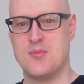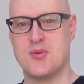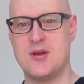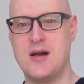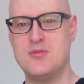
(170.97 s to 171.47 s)

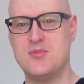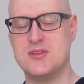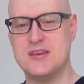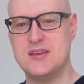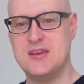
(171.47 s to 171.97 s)

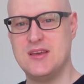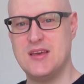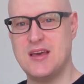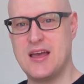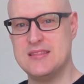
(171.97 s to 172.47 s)
probably
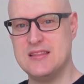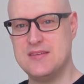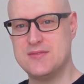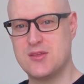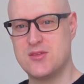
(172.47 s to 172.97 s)
I
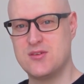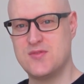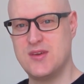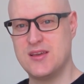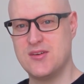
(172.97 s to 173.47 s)
lift the third
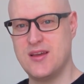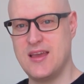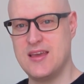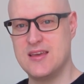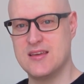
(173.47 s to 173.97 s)
finger
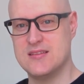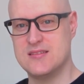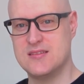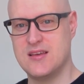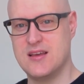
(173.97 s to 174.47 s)
and
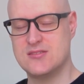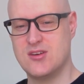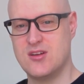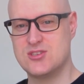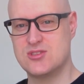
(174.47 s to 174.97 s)
I
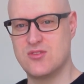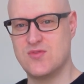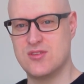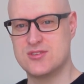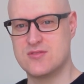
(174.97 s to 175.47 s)
touch the
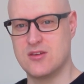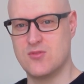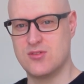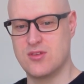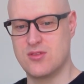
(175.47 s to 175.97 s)
fifth string
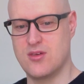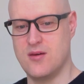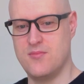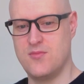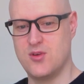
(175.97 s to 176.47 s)
with the
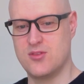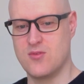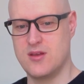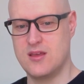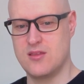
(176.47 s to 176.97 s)
thumb, with the
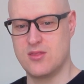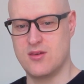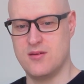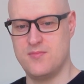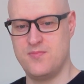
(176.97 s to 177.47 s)
right hand
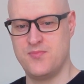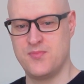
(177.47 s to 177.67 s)
thumb.